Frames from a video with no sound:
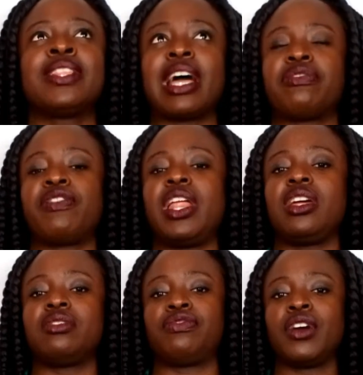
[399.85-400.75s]
that
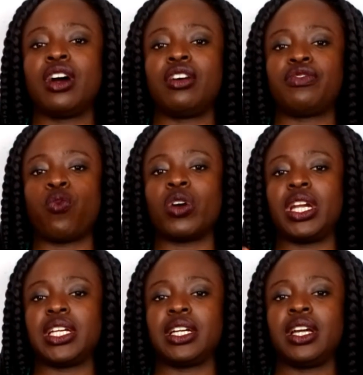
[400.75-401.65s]
feeling of
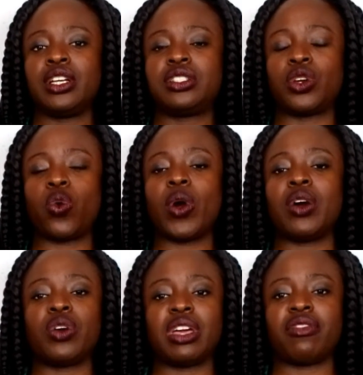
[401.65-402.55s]
wanting to
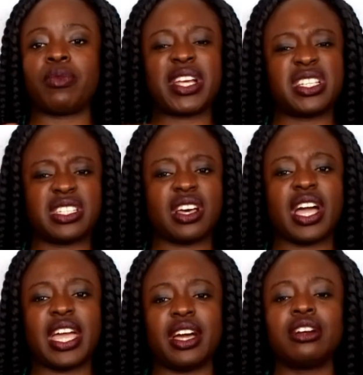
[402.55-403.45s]
quit or give up, that
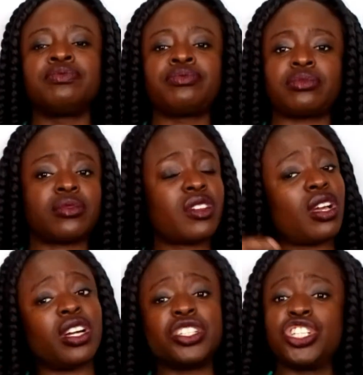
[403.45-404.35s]
desire
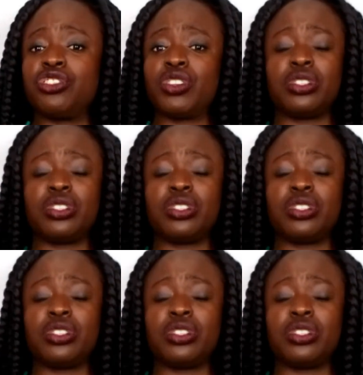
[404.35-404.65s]
can